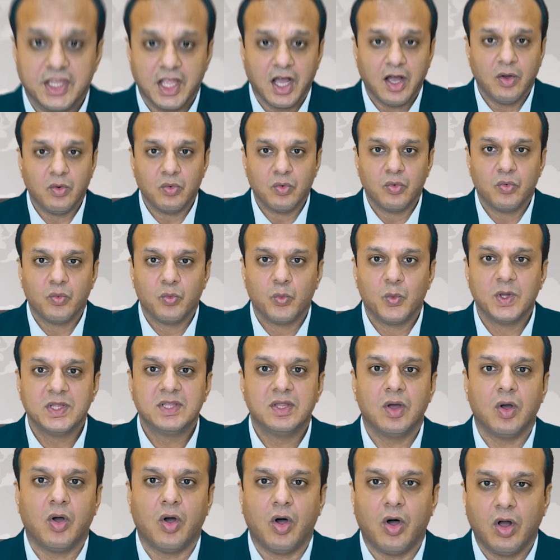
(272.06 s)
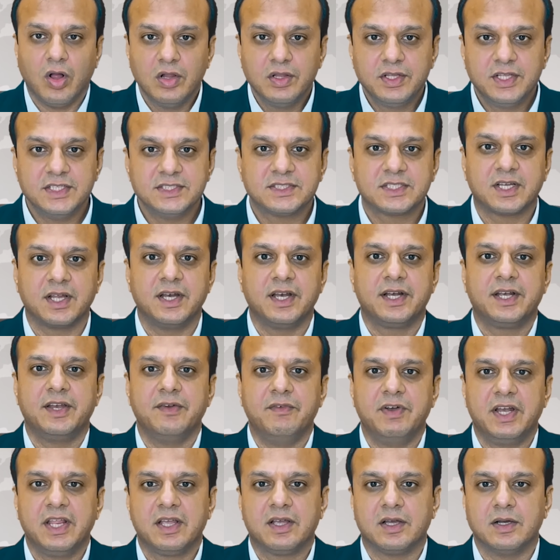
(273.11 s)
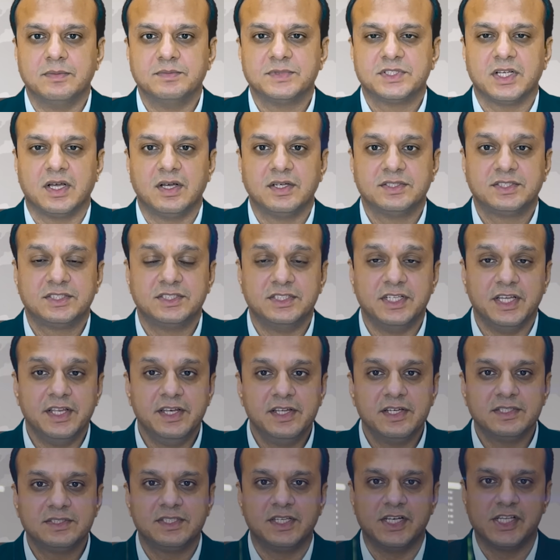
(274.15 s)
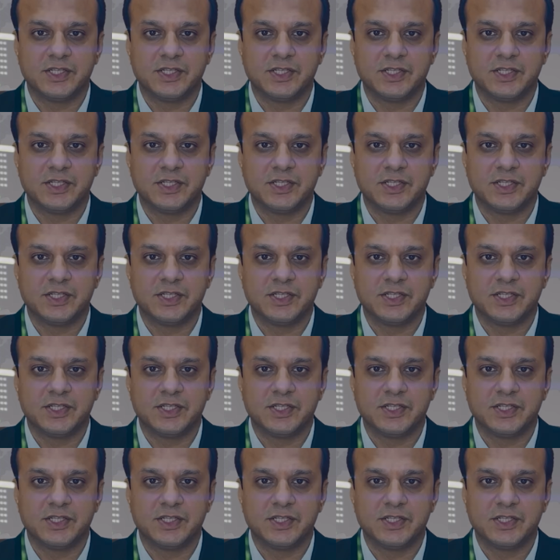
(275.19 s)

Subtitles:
Now, with all this connectivity comes a serious